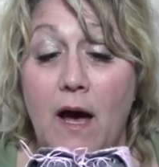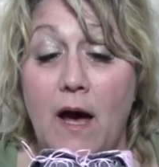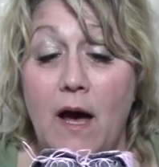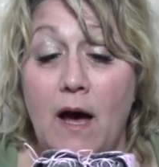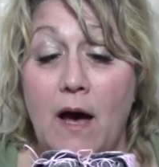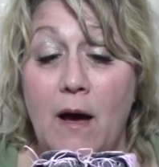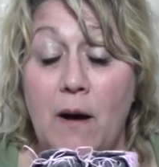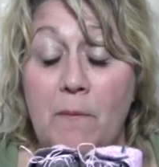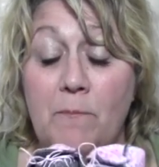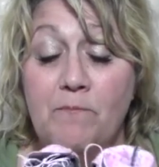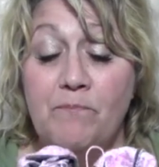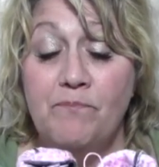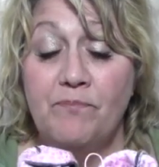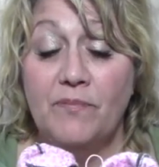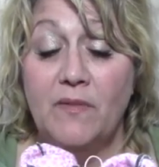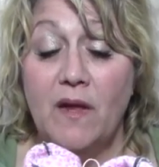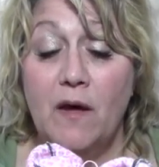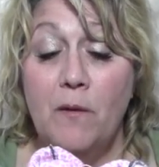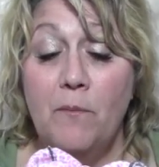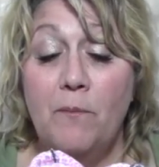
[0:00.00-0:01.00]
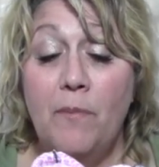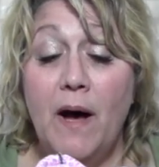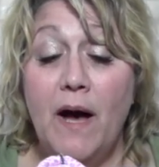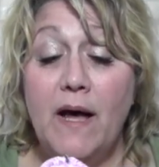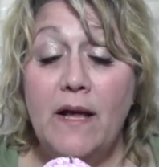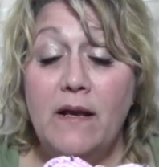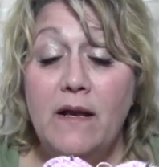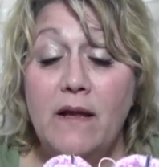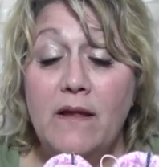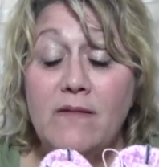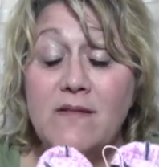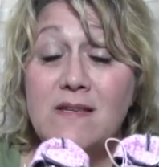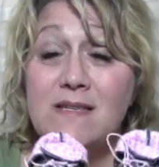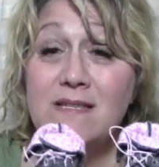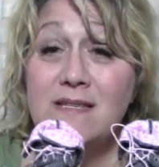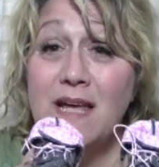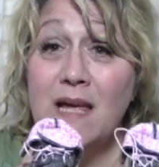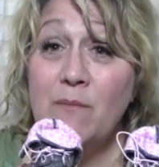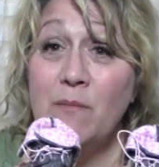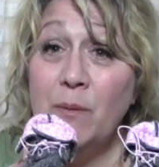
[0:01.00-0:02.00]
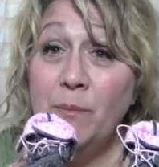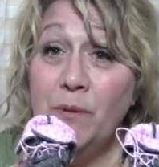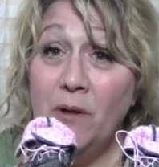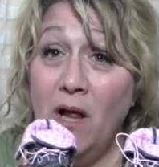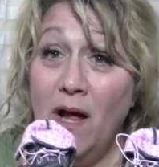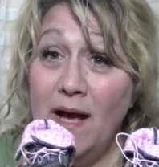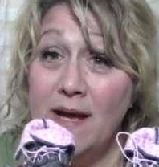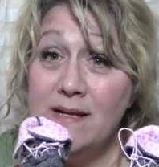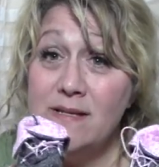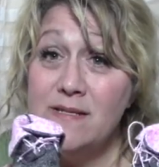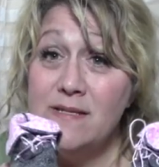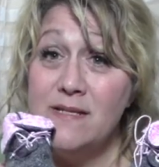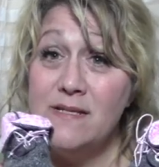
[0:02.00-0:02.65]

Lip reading: But the same applies.